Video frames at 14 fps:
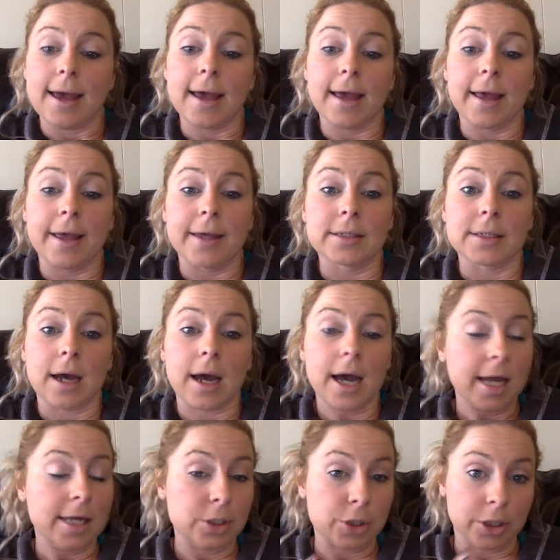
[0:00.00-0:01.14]
And
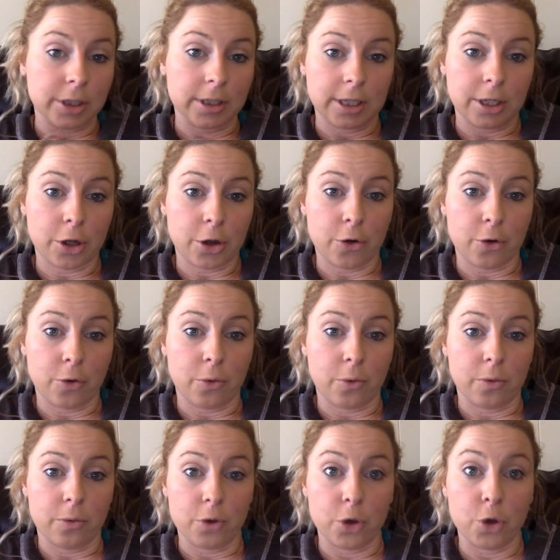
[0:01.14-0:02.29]
I certainly know
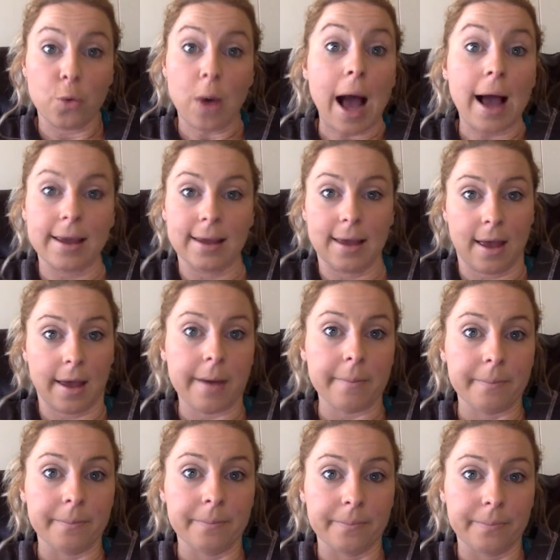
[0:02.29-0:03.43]
who I
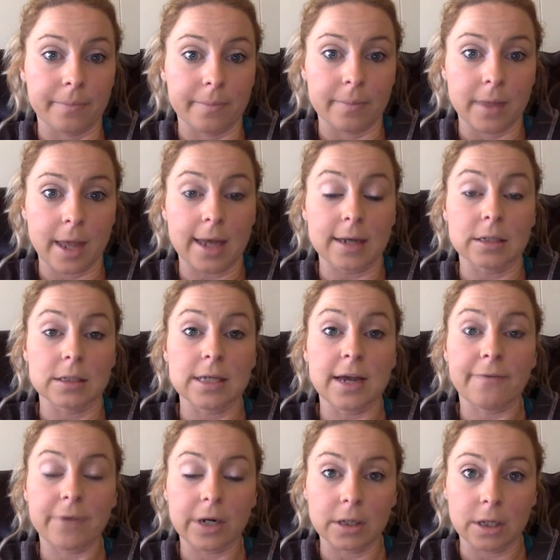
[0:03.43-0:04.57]
am and
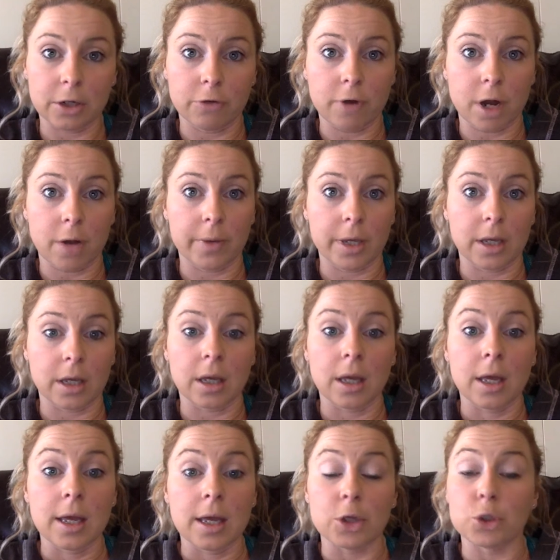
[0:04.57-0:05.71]
definitely growing
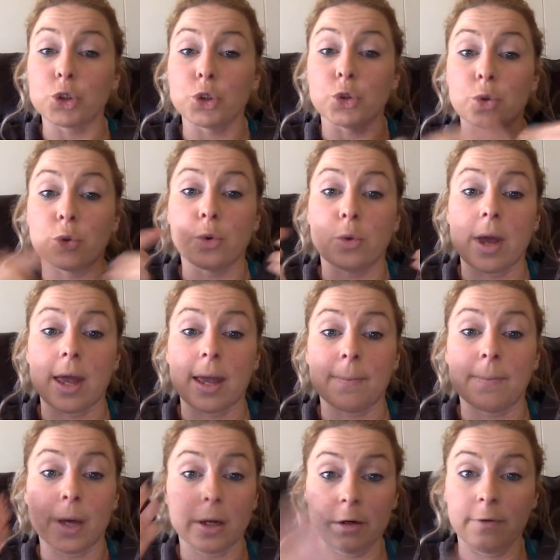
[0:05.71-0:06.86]
into
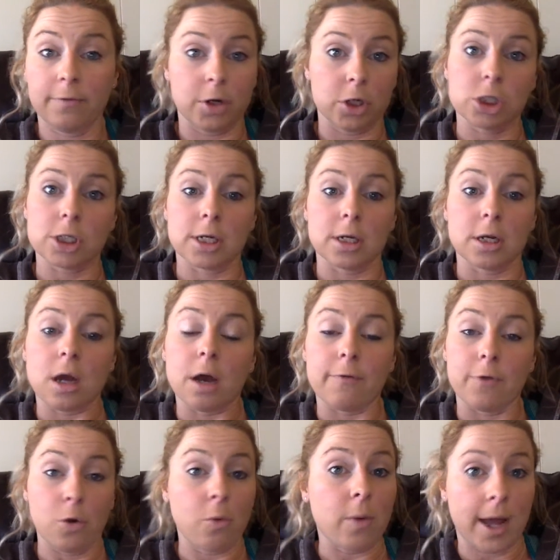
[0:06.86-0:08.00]
a better version
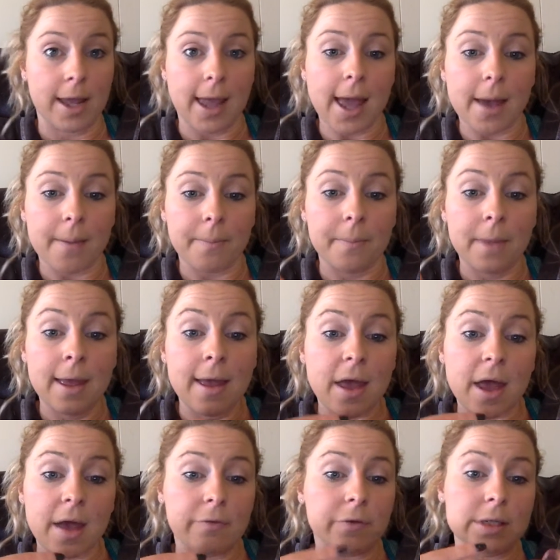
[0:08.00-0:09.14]
of who I am
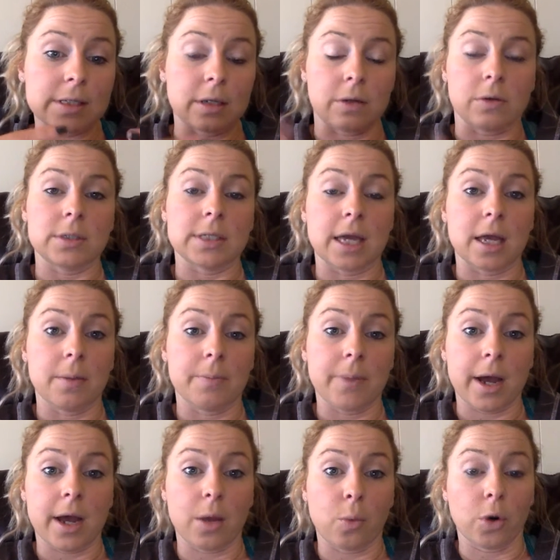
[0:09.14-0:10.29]
every single day
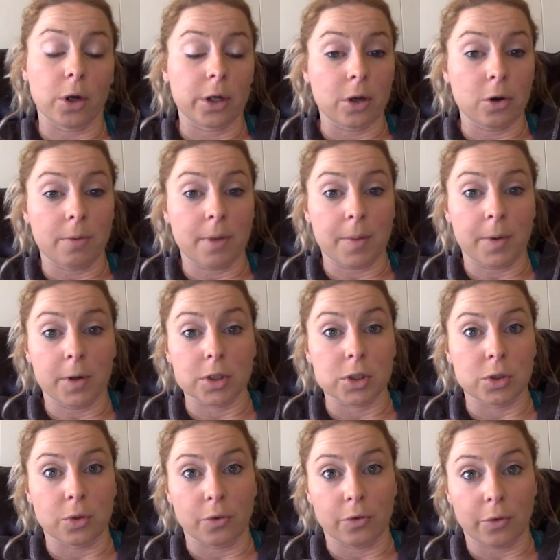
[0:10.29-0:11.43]
by working on my
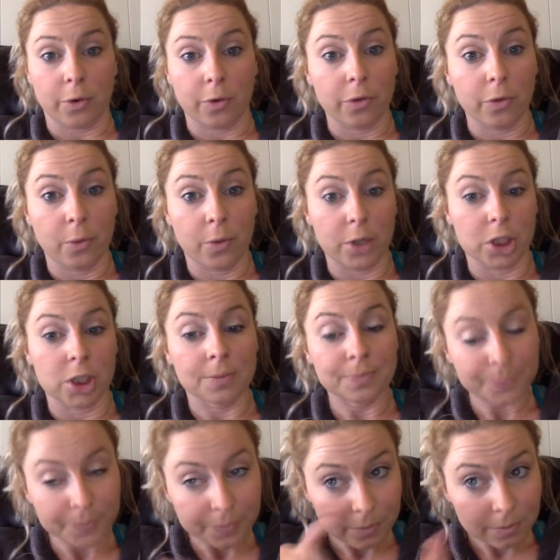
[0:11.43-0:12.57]
personal growth, which